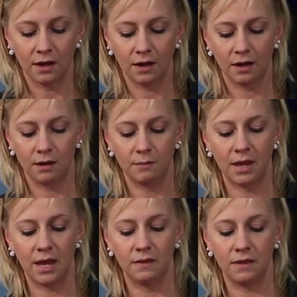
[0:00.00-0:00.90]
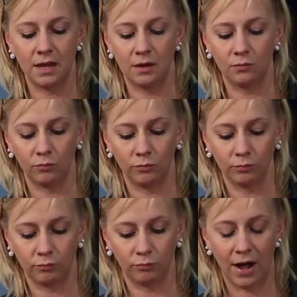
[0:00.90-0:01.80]
and then
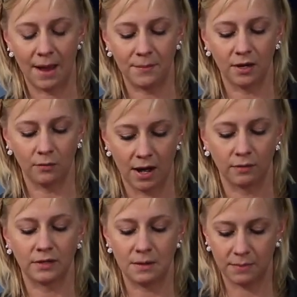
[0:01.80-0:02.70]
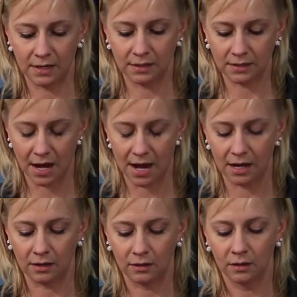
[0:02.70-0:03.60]
wrapping around, keeping it
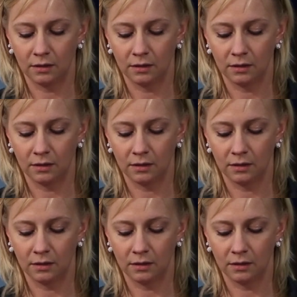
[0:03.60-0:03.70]
tight.